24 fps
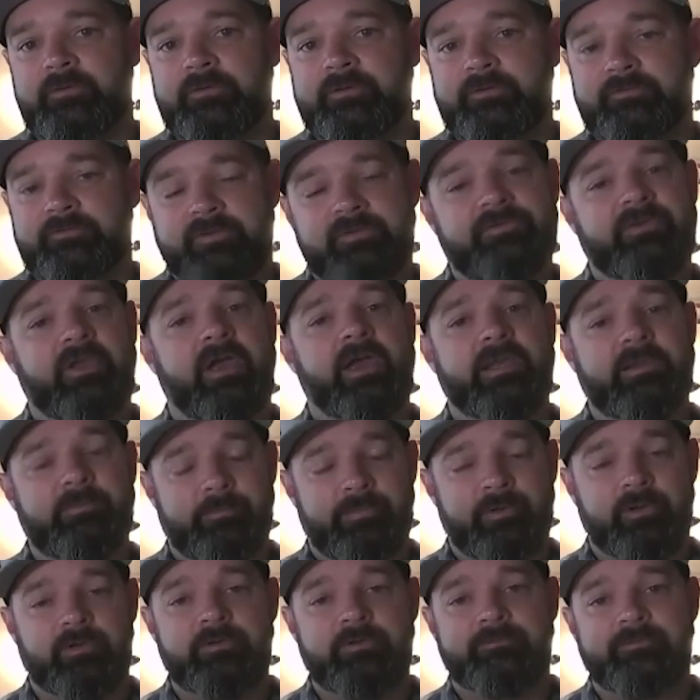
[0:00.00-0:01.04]
design and
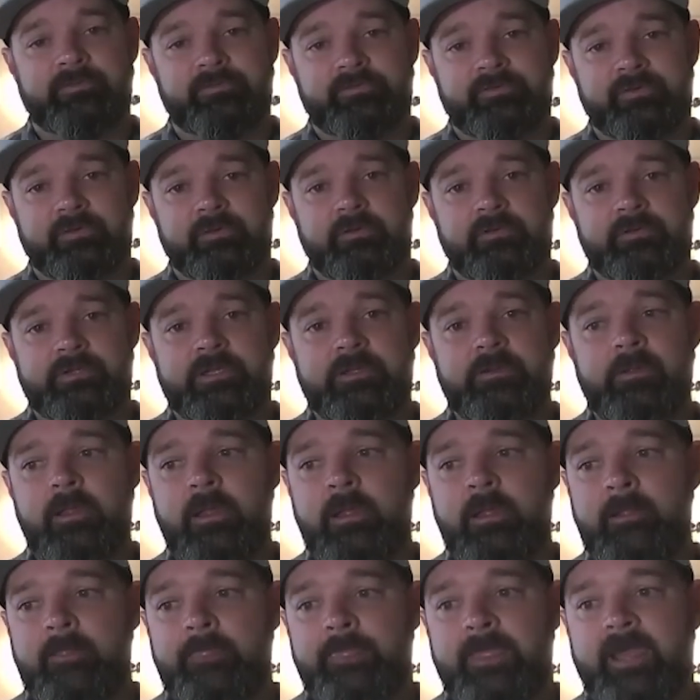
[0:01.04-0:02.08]
build a facility
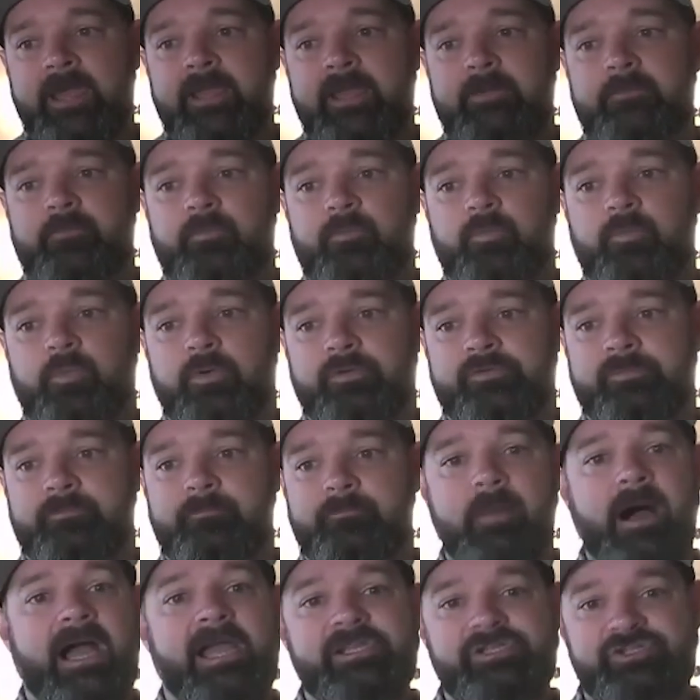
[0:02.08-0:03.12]
that was
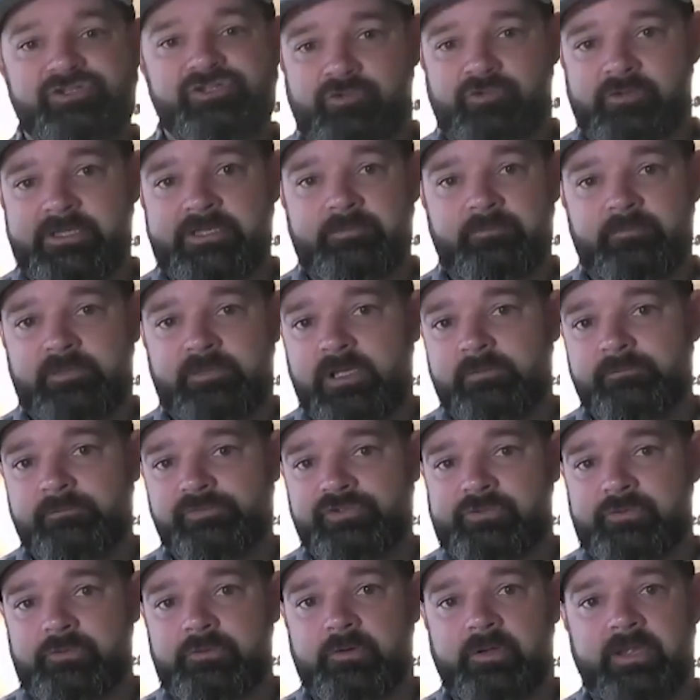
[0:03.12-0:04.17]
my dream come
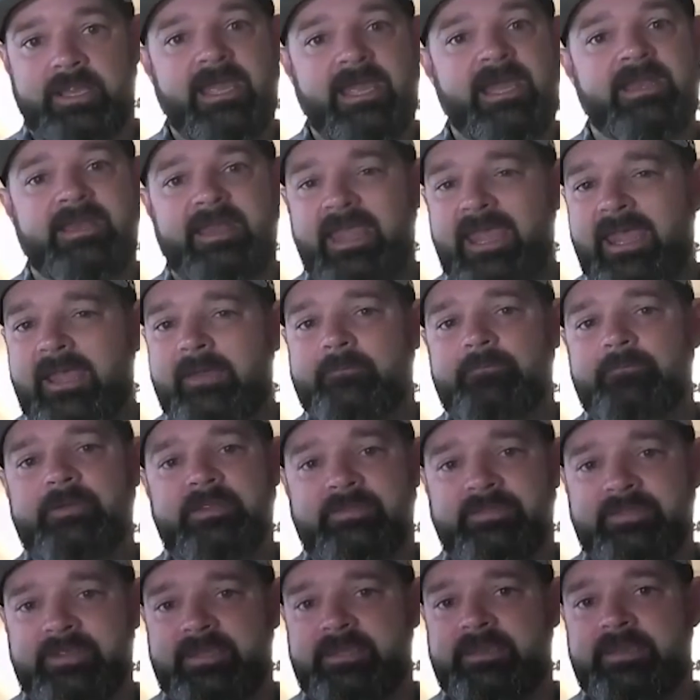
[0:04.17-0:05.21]
true. It had
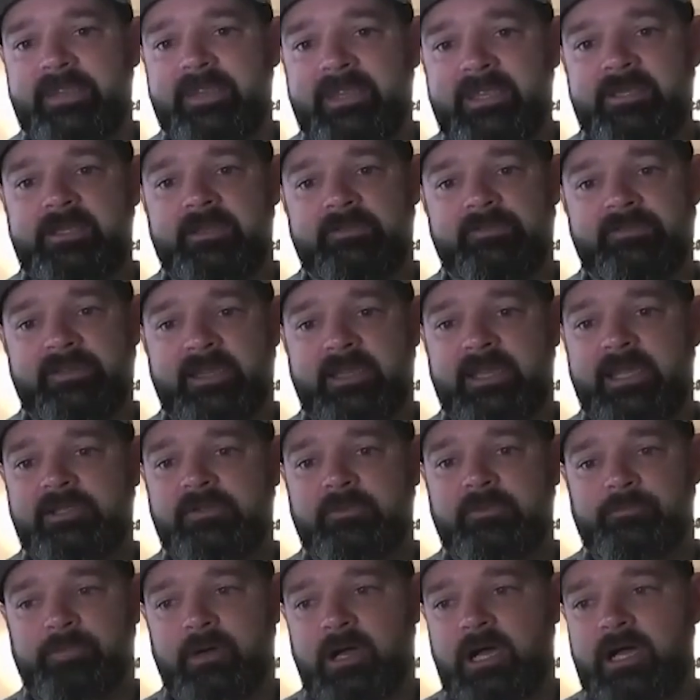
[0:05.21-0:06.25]
everything in it that I
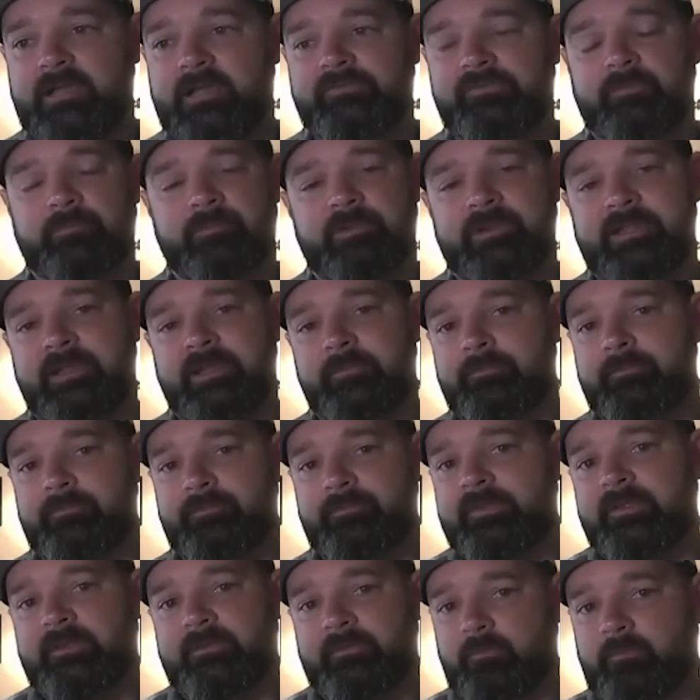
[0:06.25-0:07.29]
could possibly
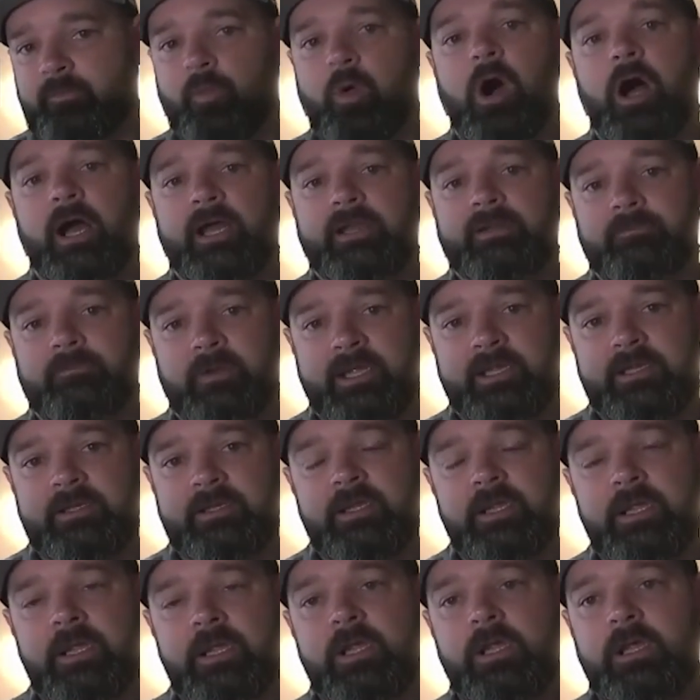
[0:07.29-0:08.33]
want, right?
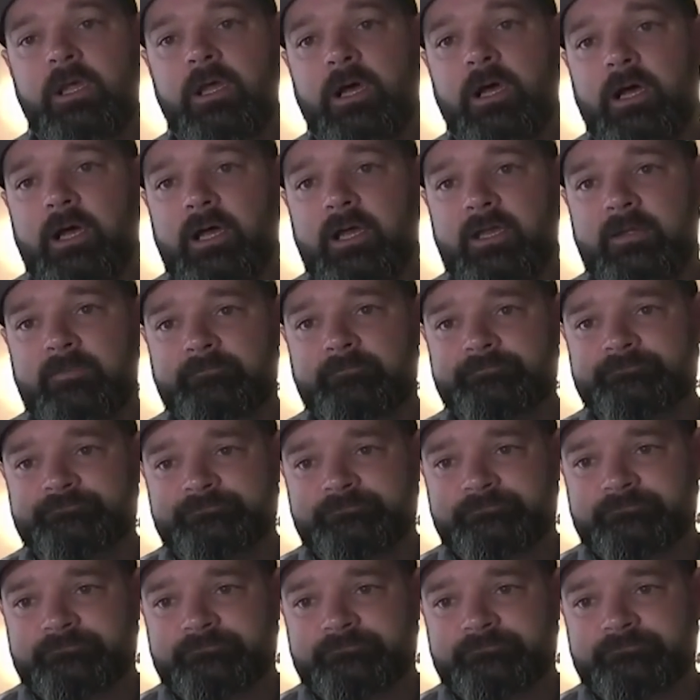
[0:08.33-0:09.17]
Um,